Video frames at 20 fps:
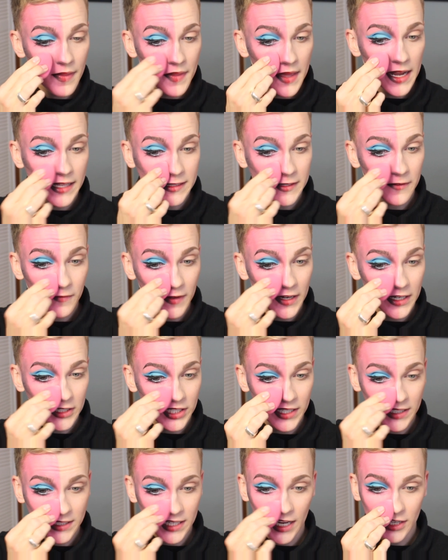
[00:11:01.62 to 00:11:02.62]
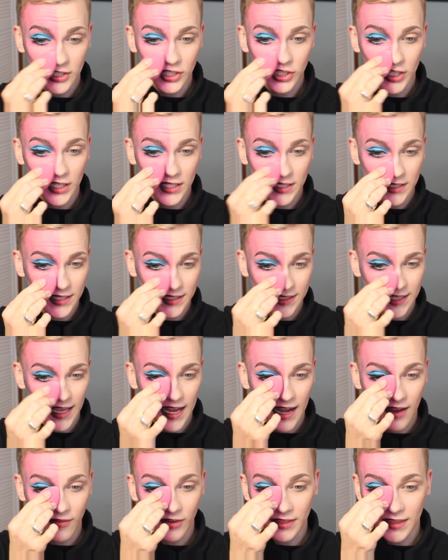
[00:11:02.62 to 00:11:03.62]
And then as a finishing touch, just to
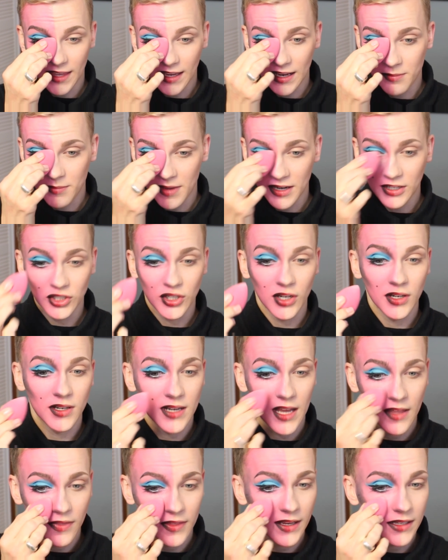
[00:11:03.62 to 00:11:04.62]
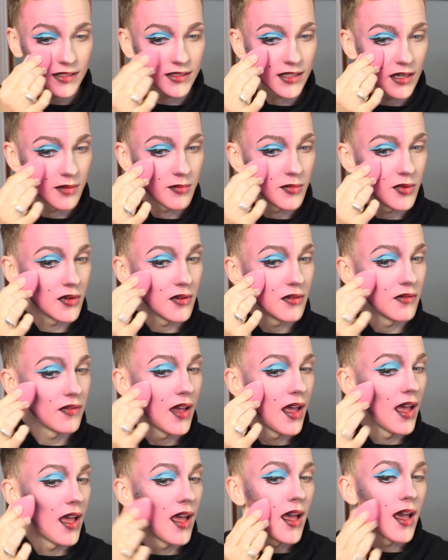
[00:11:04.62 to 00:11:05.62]
set everything and make sure nothing is gonna move,
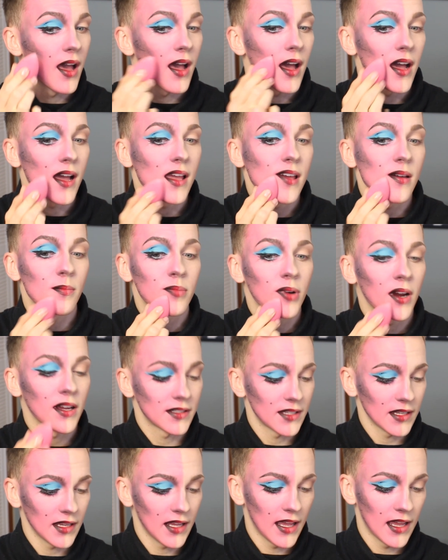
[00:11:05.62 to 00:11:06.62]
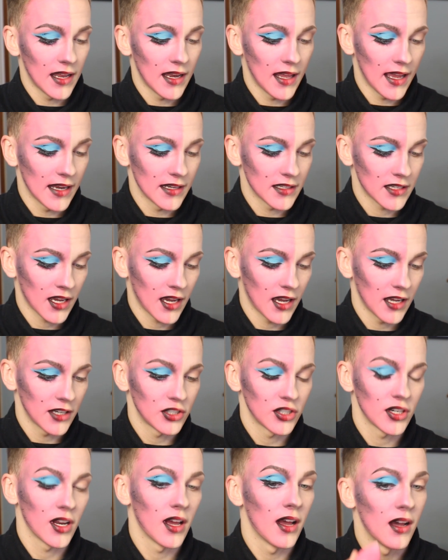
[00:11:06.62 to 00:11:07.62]
I am pressing in a
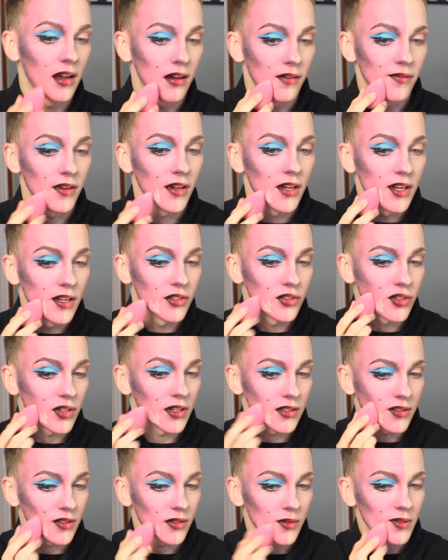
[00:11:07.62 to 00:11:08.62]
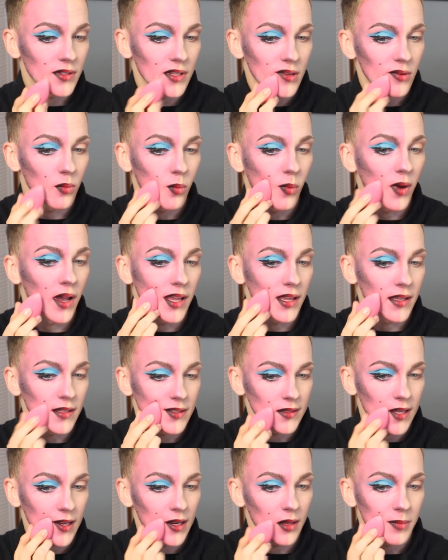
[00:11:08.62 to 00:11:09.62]
touch of translucent white
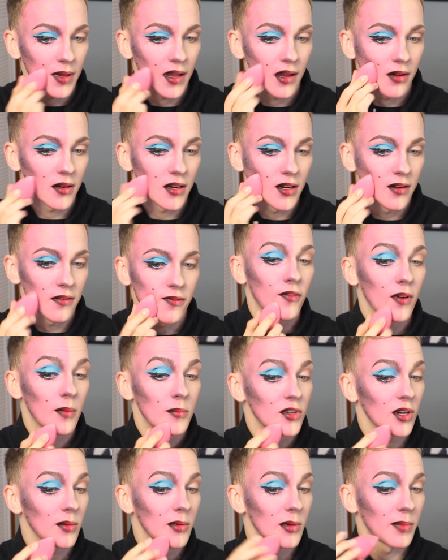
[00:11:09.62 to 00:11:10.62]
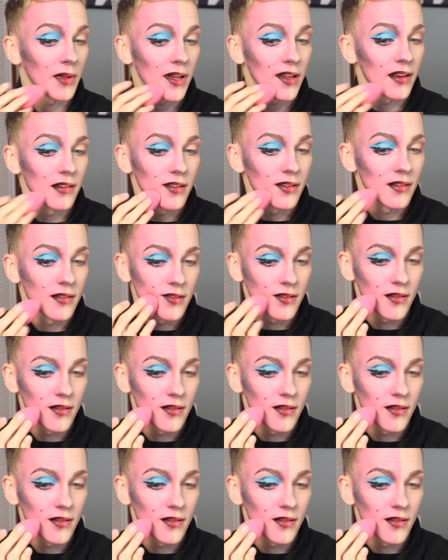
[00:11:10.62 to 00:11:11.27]
setting powder from Dermablend.